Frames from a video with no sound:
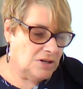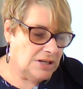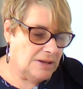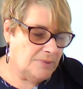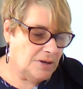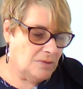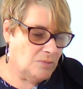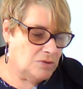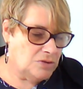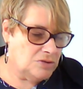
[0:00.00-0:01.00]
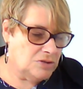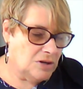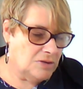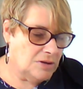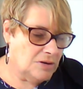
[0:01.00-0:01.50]
Claire, but I want you to
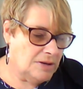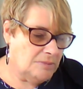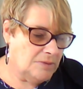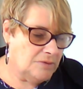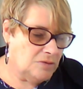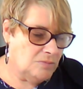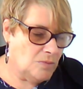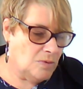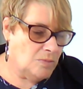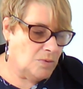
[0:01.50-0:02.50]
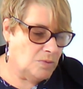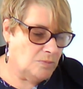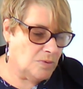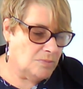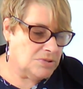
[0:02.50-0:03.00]
know that I am giving you my word and
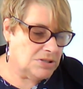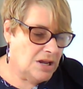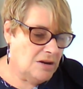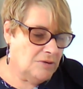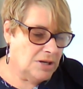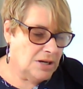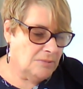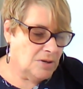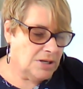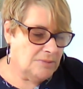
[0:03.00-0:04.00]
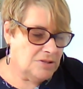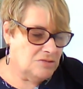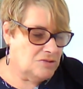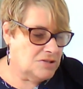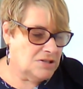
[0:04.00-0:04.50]
promise regarding my coming to
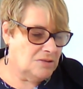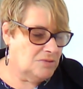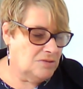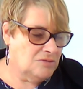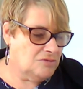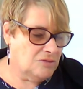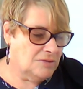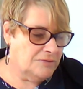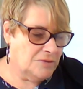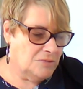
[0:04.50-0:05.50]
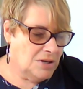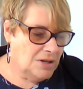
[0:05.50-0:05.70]
New Zealand. You're trying to fool.